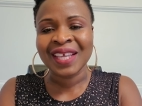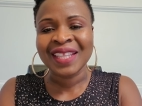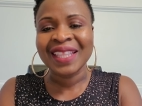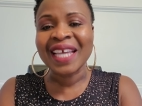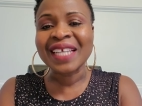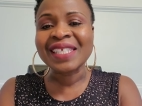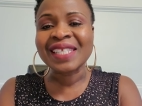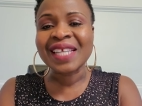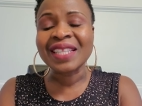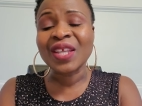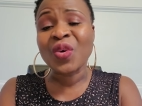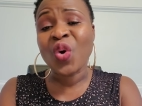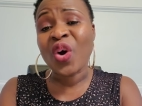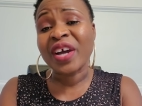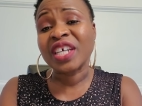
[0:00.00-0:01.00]
They said they
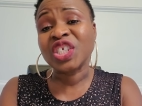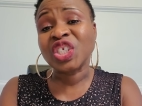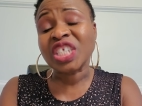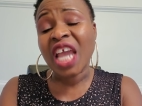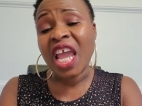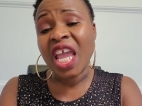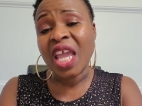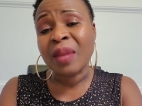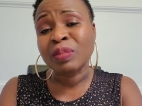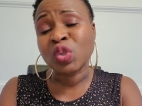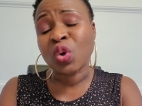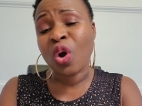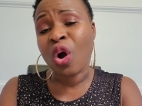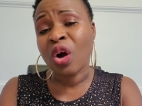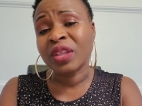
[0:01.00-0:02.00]
were ashamed to
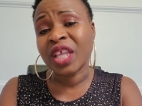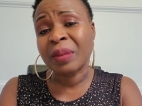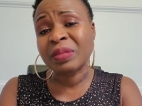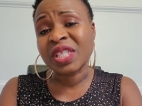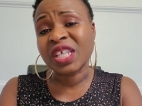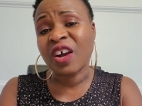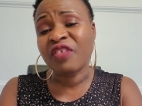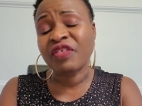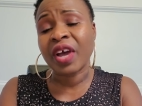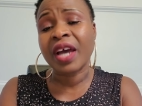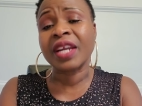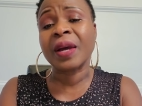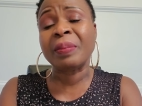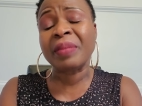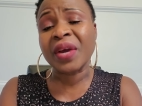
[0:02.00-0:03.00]
call themselves
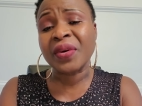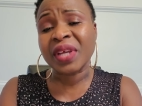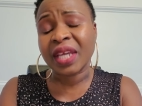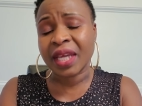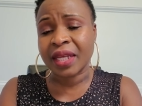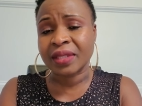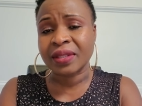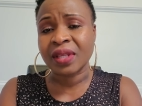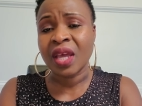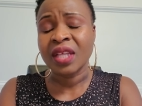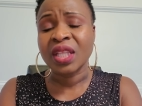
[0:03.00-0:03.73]
an American.